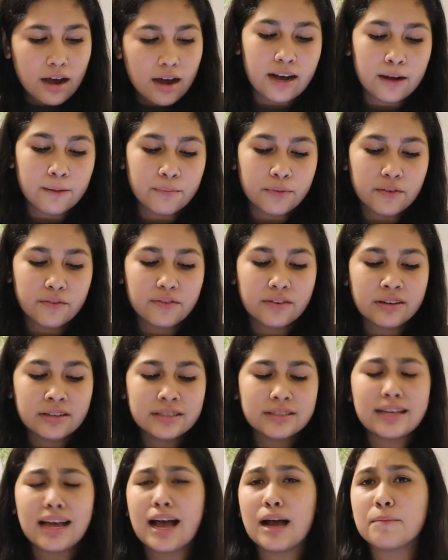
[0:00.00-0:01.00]
The
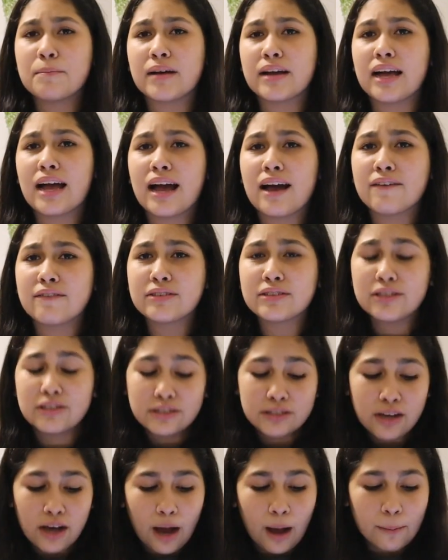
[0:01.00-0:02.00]
first app I have in
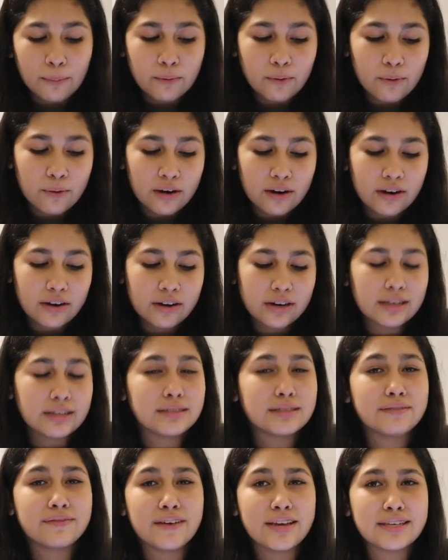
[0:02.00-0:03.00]
the top corner
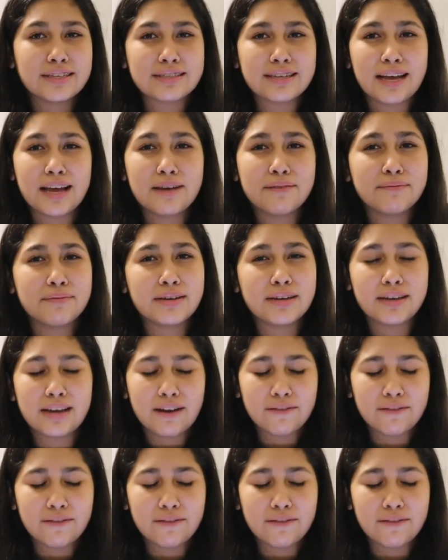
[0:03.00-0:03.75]
is FaceTime.